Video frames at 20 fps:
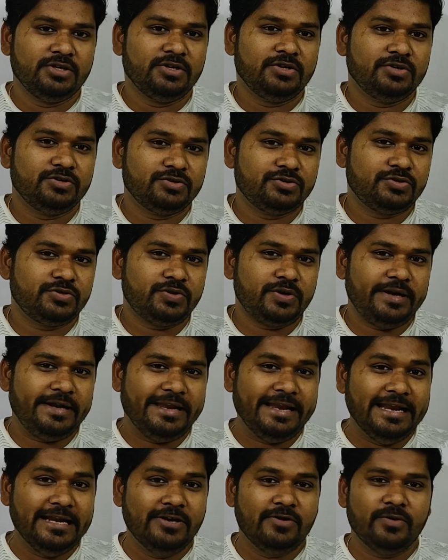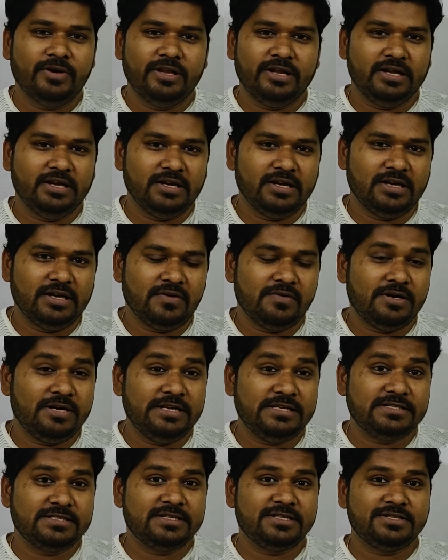So till today our
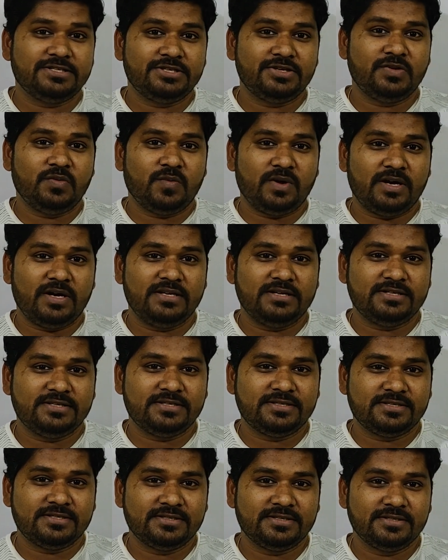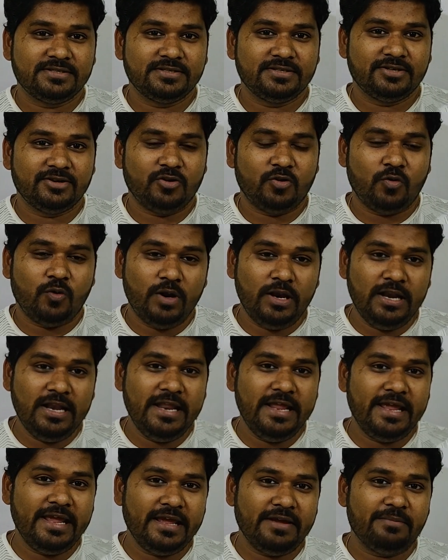discussion was
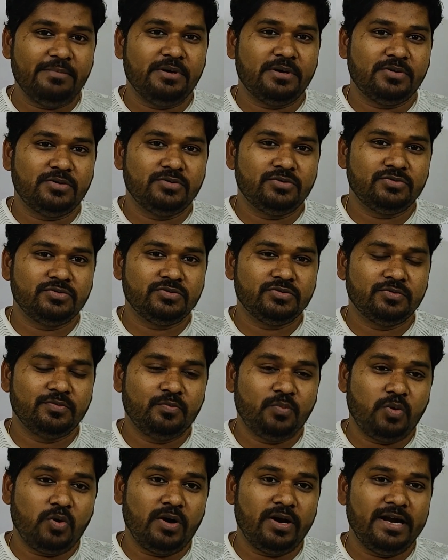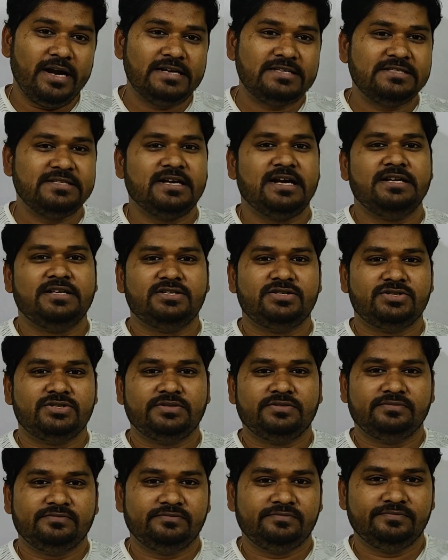only about point
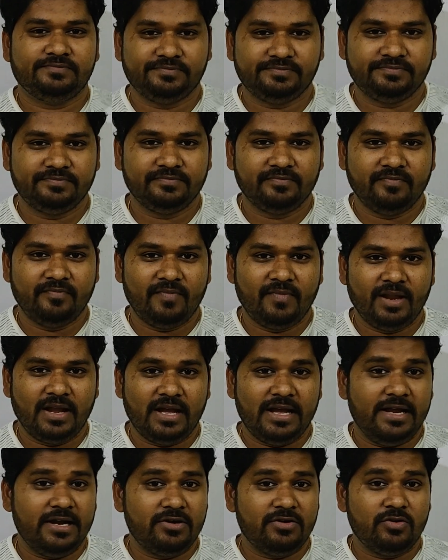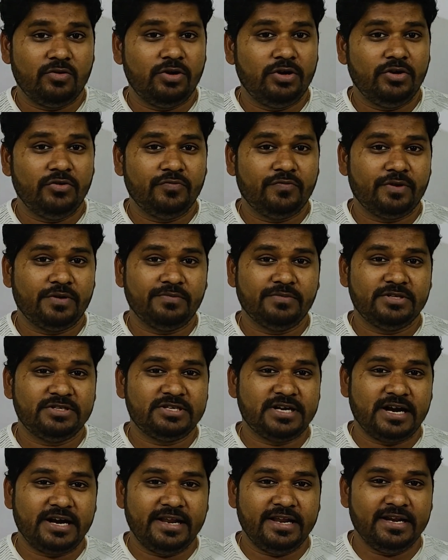charge. I have told you from the
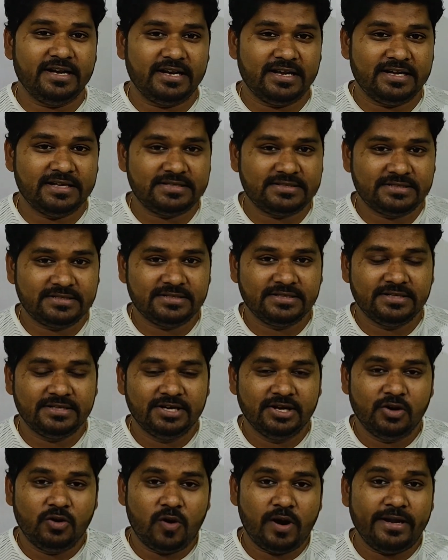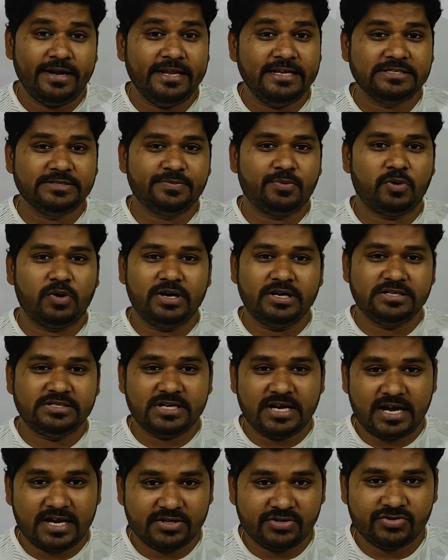starting class what is point
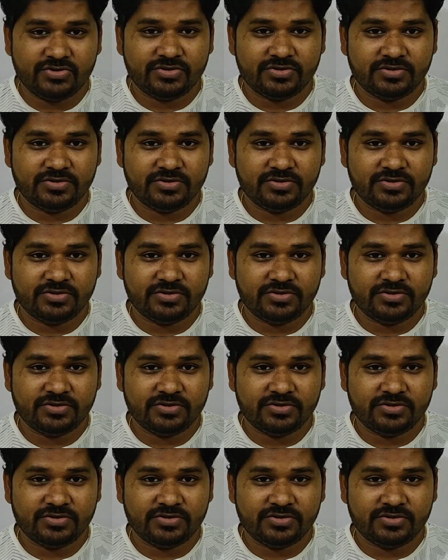charge.